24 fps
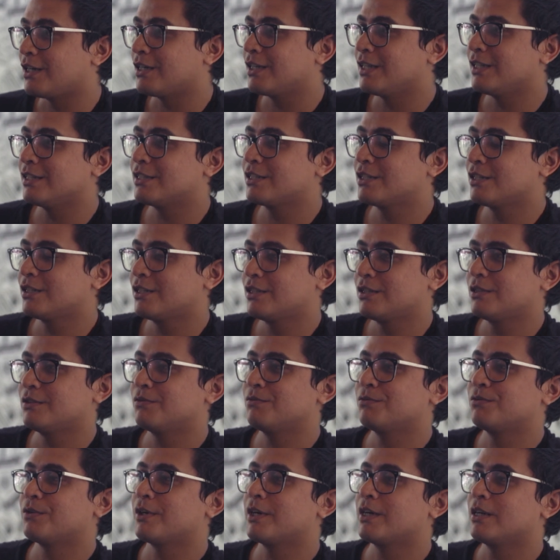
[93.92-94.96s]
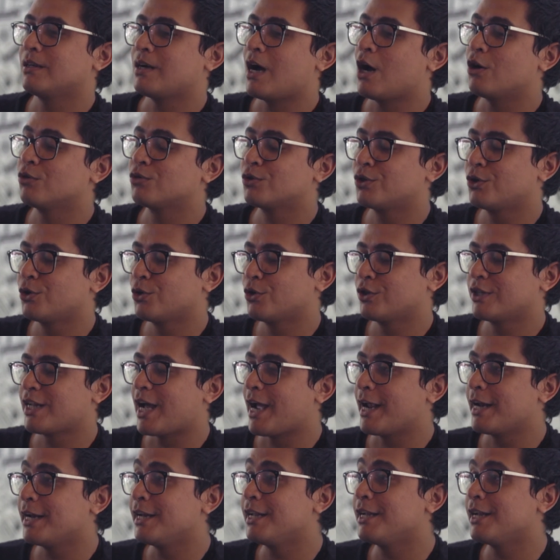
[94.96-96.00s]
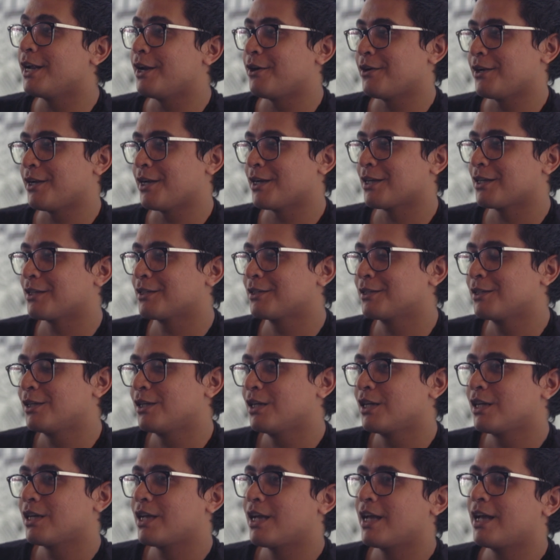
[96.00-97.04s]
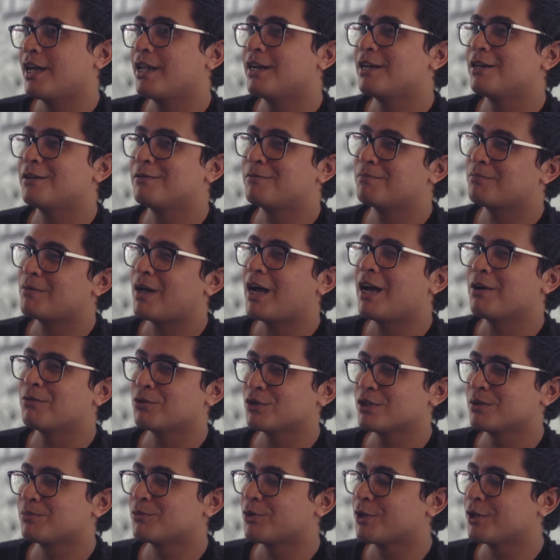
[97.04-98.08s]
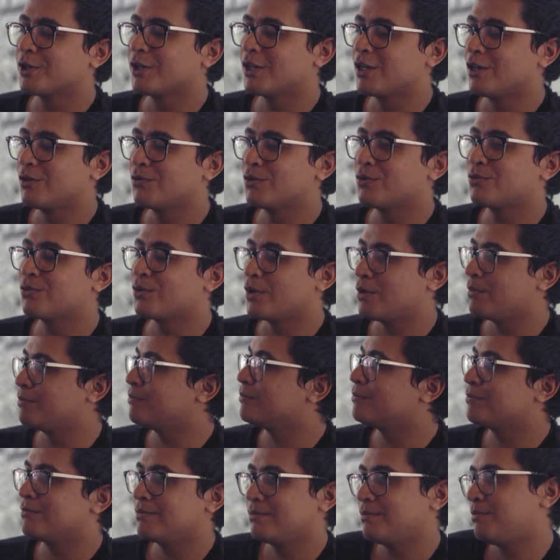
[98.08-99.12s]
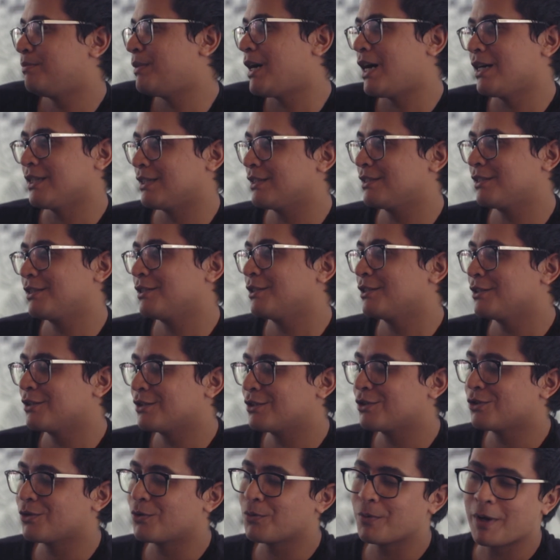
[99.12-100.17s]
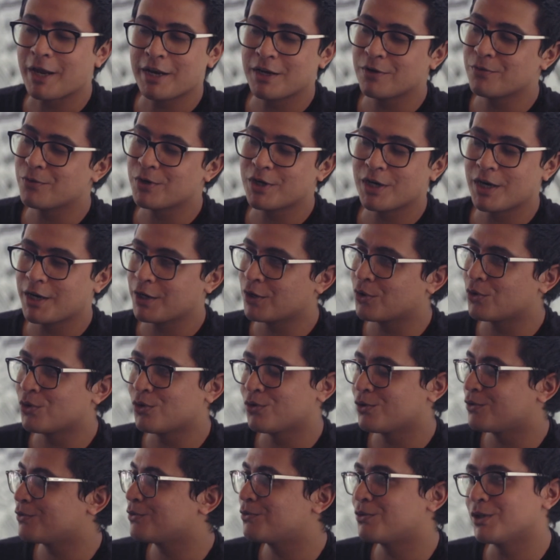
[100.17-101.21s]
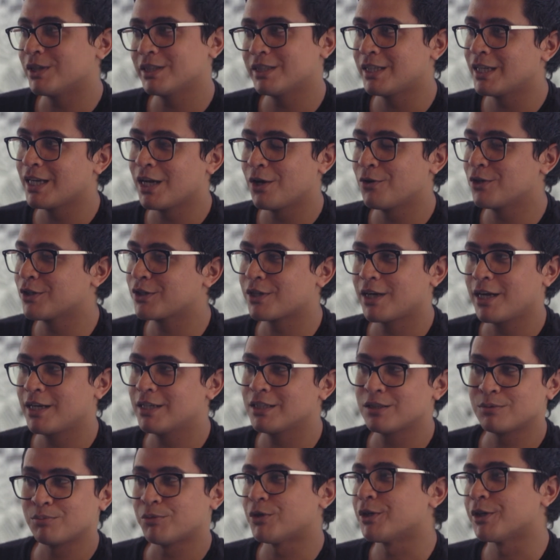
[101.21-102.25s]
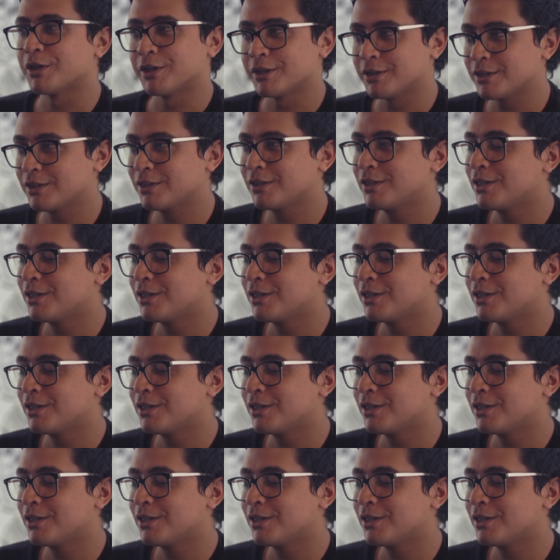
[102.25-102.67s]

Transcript: It's a outdoor dining area, and I was a burger lover from past, so anywhere I go, first thing I will try is burgers.